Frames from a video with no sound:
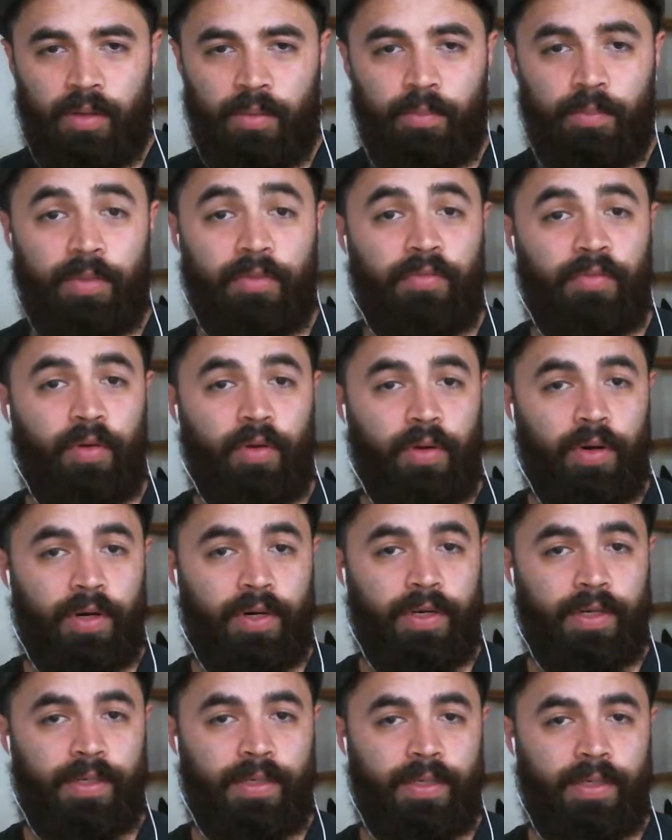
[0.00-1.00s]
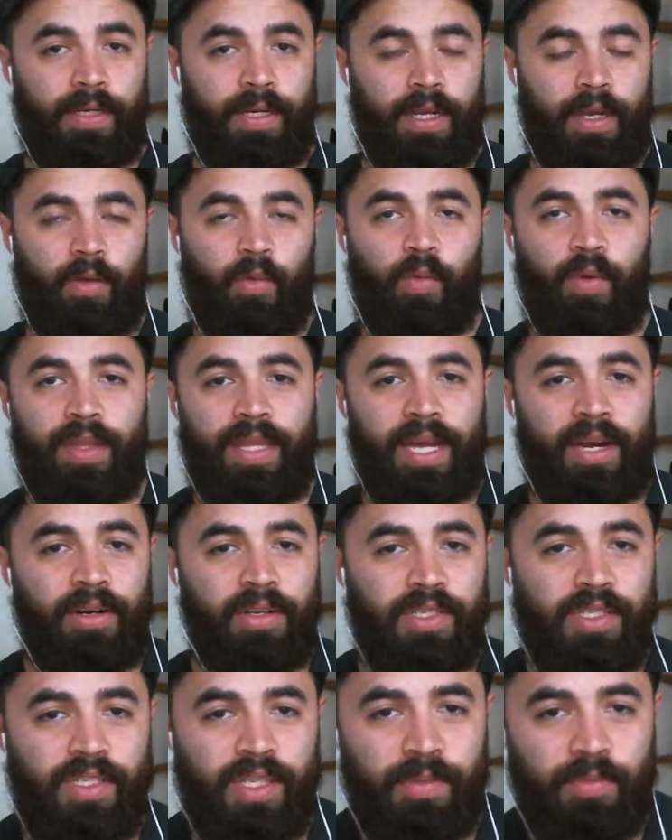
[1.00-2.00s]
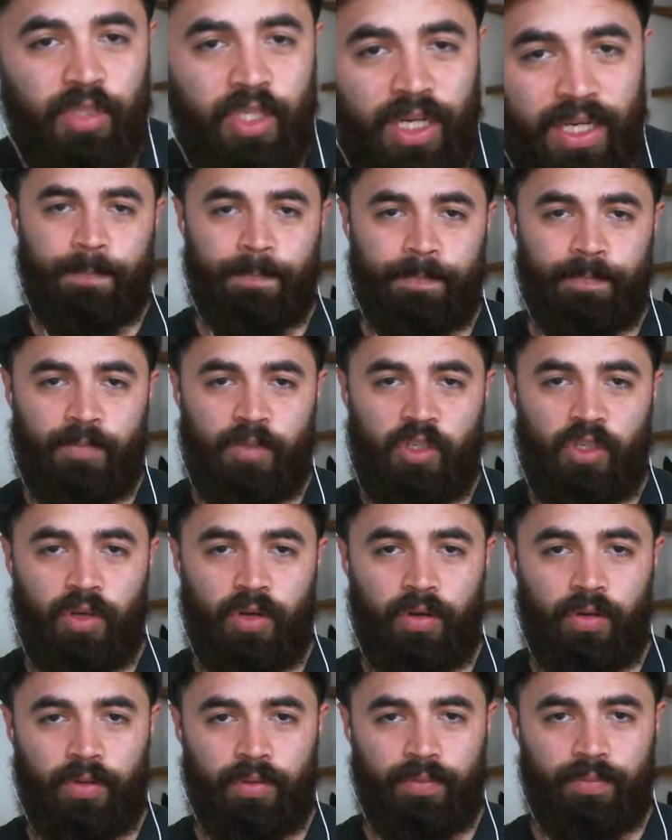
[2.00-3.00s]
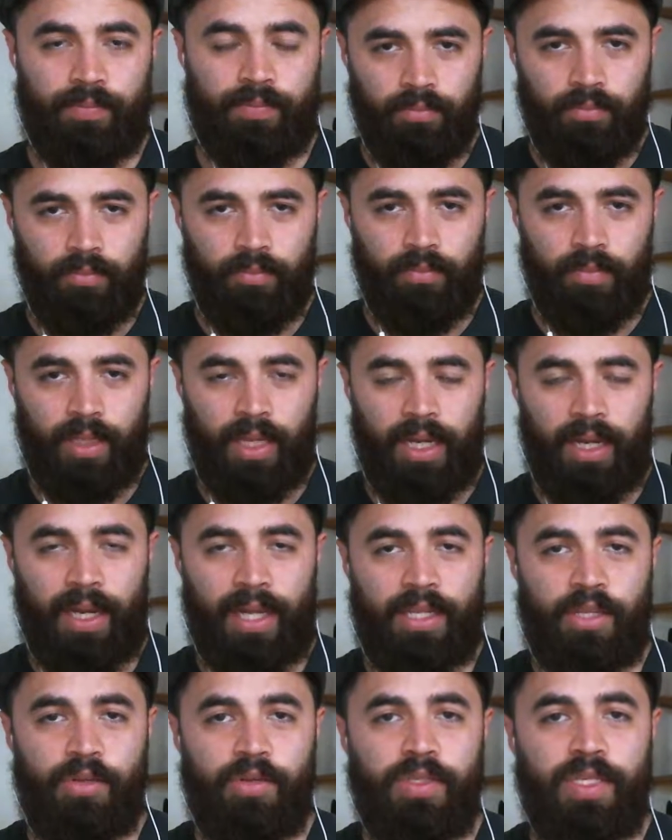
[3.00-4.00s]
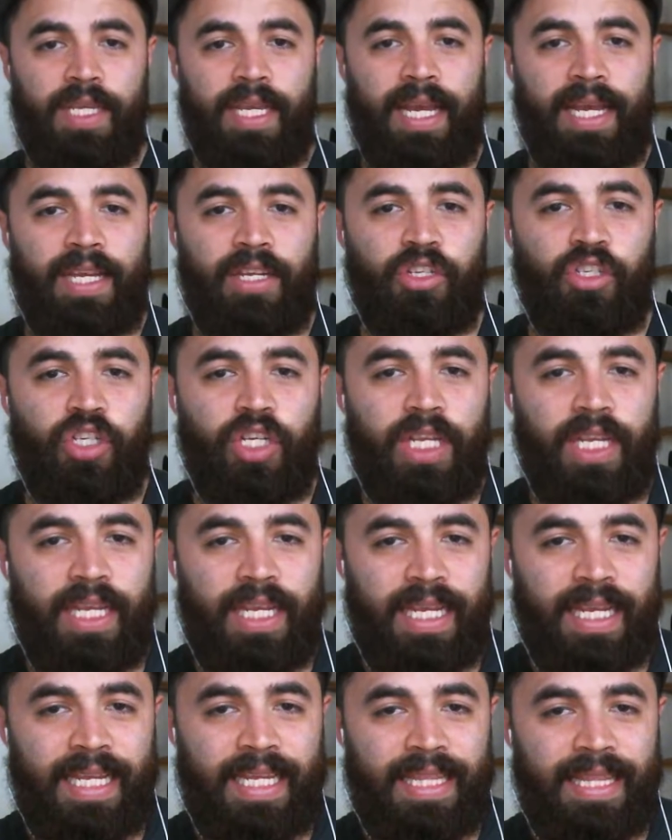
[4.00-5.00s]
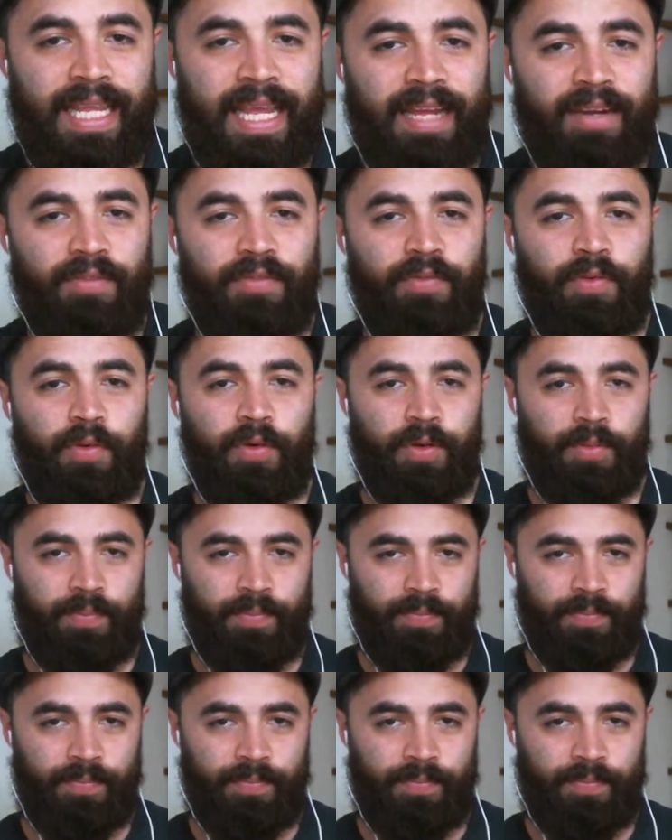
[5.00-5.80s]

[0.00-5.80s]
before without a subject, so I use the ing in that form.